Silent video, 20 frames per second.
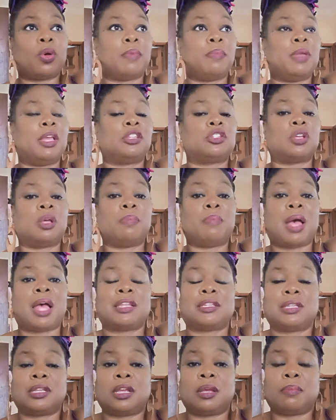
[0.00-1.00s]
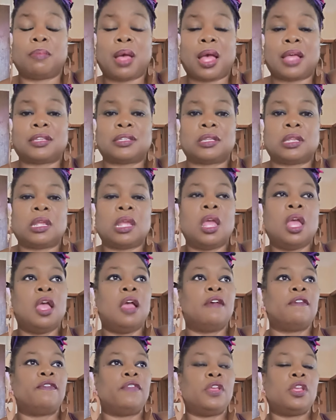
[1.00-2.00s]
what makes Kamasi, Kamasi.
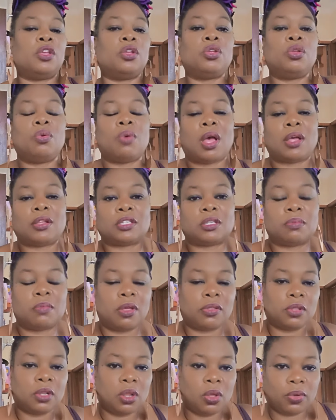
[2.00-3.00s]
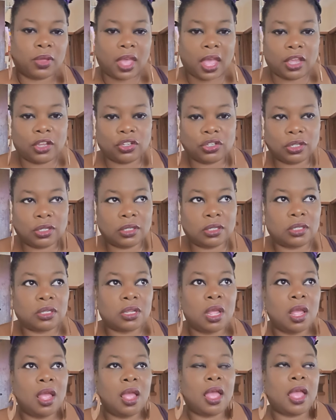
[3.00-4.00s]
Figure you out some other locations
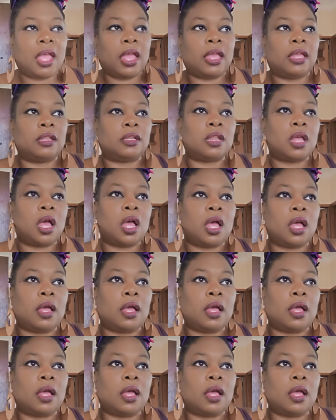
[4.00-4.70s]
and